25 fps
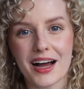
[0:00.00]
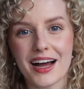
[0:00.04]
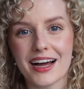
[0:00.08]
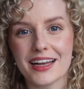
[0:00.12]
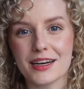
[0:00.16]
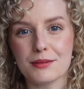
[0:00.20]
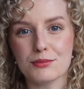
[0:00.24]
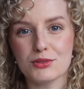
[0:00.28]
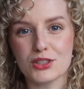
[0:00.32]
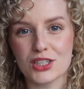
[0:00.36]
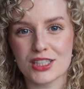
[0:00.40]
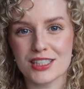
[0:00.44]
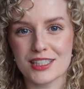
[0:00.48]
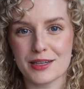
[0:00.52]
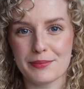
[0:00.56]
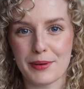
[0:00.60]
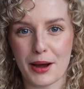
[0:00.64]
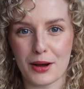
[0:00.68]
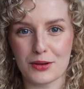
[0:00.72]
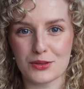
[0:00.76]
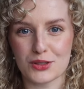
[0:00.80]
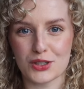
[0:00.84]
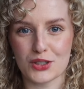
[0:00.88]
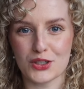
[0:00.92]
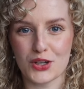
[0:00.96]
and I'm just
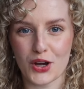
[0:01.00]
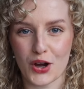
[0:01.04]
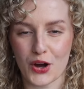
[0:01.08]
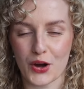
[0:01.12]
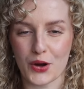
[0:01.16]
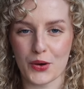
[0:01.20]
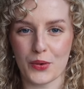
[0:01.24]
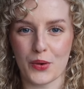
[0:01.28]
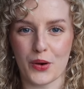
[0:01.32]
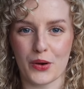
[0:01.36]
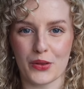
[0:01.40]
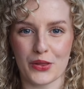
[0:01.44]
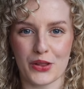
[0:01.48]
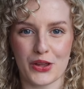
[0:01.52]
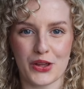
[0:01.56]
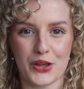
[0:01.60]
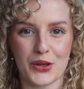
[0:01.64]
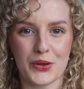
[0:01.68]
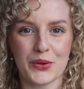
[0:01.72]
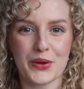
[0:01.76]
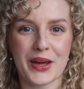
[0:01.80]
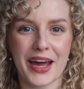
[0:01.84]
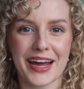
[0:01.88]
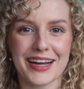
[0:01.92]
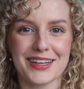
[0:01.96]
about to go on
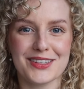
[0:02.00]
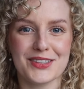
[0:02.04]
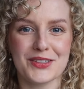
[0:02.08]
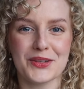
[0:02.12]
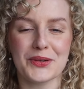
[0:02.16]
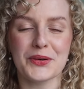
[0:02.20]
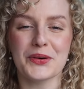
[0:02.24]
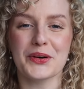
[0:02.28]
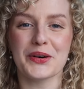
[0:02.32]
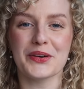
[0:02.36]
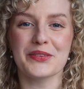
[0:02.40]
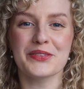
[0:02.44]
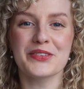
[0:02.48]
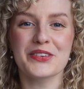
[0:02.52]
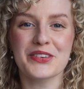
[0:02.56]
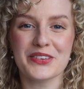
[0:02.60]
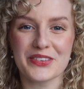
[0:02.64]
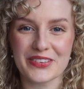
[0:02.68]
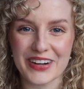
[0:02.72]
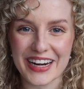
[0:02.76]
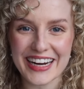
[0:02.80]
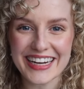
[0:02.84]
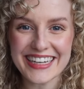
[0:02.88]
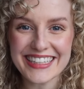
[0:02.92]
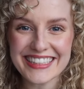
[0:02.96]
the UK tour of
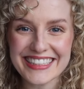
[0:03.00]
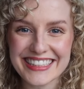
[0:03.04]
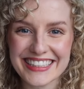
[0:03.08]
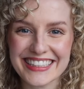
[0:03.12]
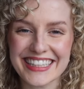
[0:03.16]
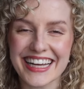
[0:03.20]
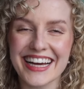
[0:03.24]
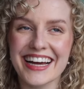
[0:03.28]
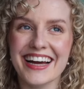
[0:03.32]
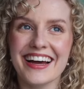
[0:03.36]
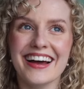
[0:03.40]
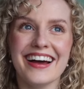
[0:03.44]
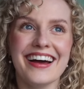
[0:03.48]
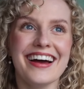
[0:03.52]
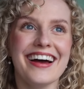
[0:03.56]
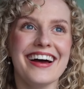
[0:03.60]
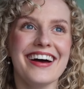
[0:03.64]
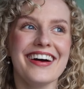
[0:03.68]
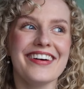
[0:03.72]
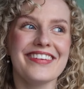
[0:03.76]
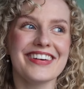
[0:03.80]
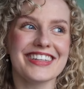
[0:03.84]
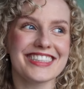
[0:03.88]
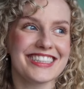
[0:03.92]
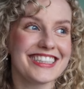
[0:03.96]
Greece,
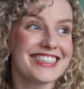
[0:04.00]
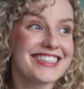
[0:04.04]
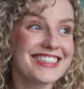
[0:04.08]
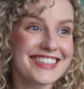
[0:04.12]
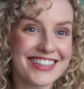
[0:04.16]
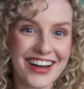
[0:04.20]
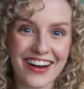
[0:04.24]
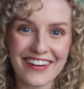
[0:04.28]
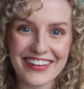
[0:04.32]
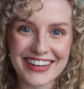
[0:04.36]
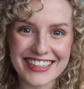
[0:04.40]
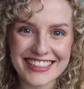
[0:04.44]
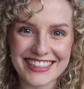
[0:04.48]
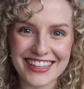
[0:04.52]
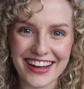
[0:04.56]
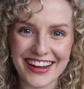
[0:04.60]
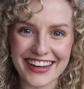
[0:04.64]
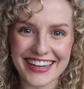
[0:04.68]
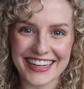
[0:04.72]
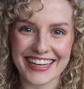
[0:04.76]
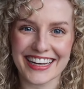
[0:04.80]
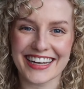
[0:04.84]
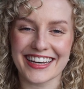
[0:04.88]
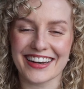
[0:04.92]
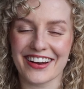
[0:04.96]
which is so
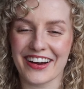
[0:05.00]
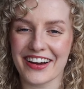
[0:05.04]
exciting.